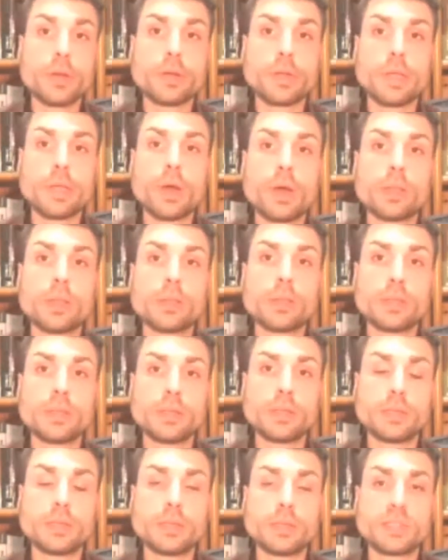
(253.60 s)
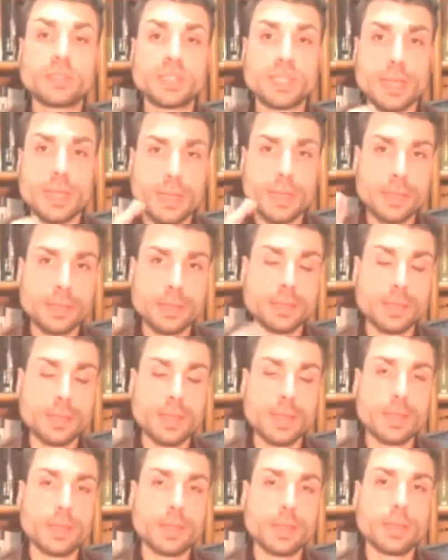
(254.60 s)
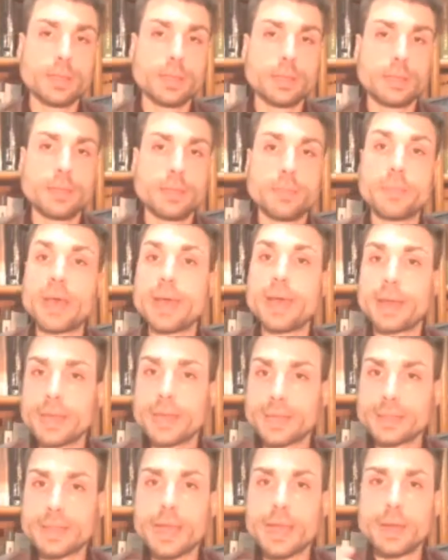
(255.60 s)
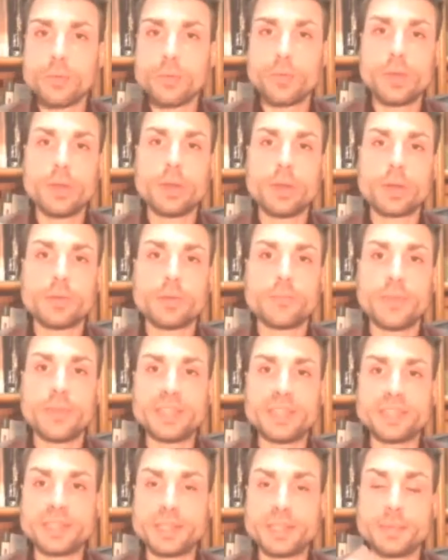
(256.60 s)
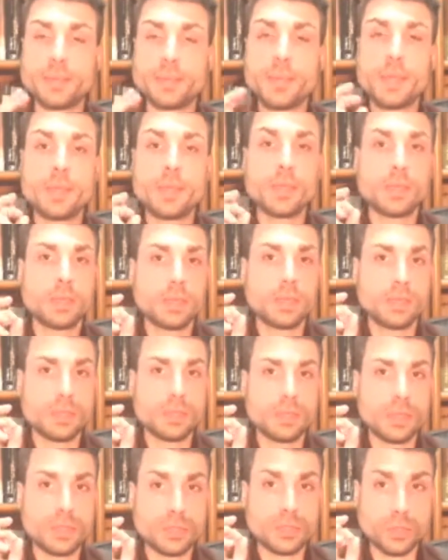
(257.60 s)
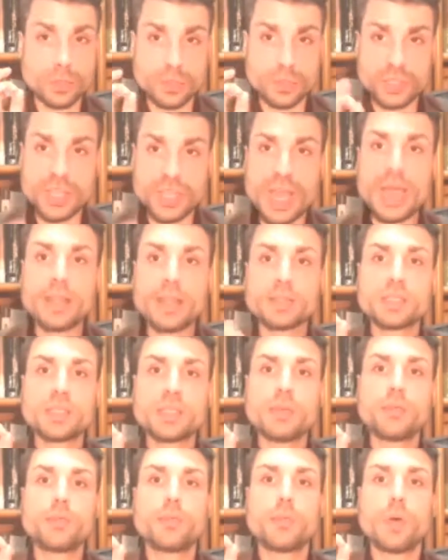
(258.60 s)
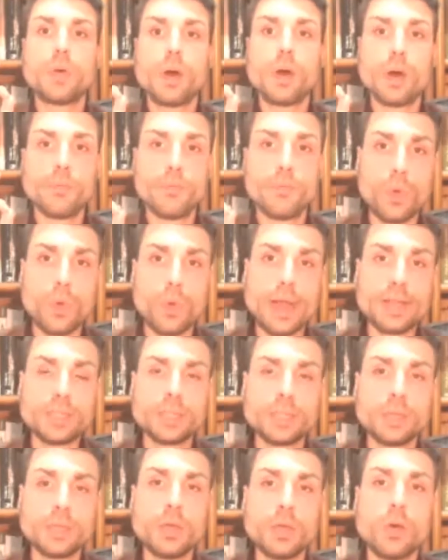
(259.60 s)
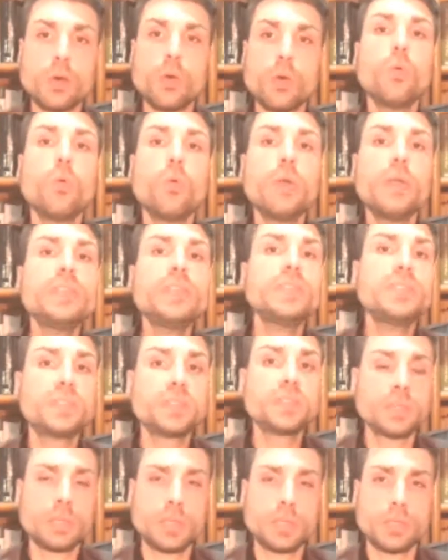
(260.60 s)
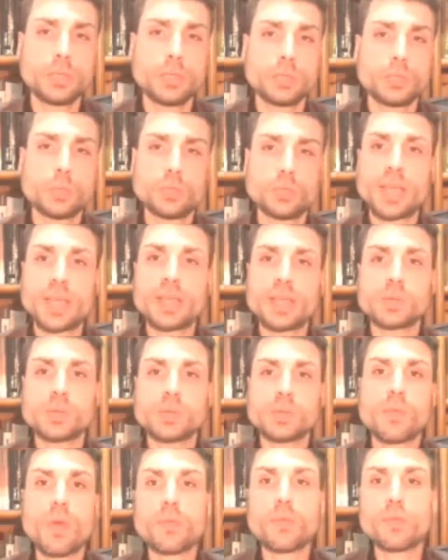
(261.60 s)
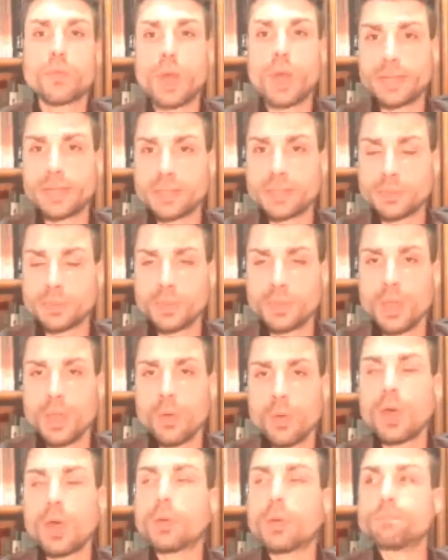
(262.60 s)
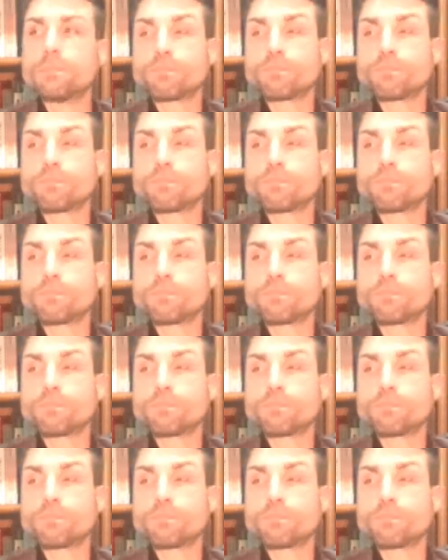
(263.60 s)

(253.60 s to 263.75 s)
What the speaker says: on the second thematic that we are facing, the subjective of right. Who is subjective of right? Well,